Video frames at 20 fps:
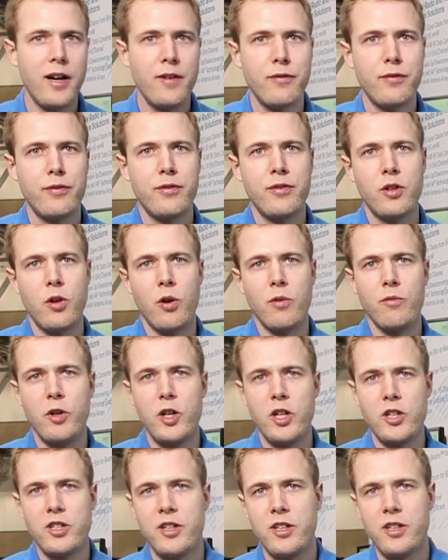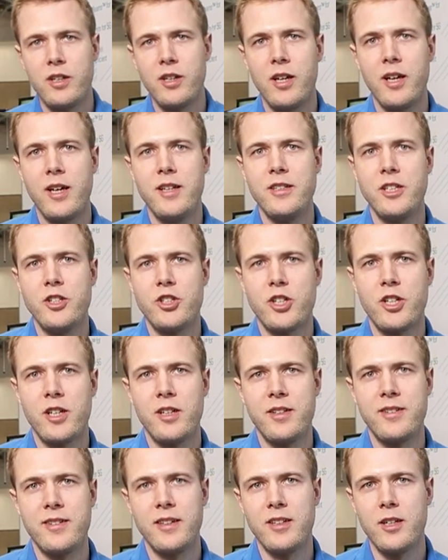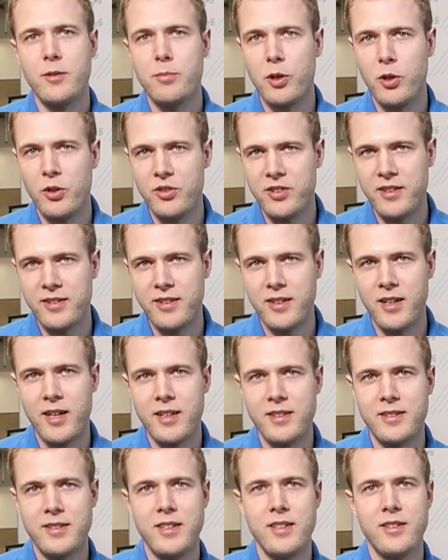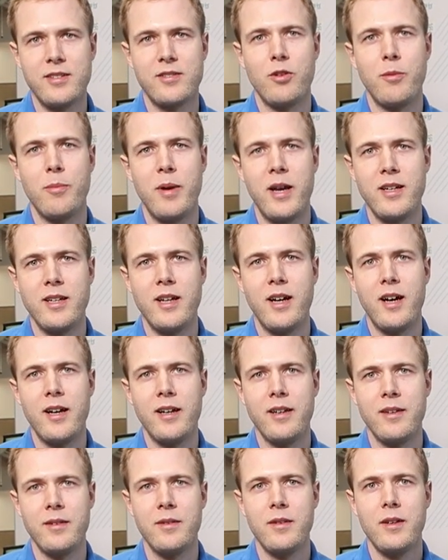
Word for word: RF, converter and digital signal processing ICs from ADI.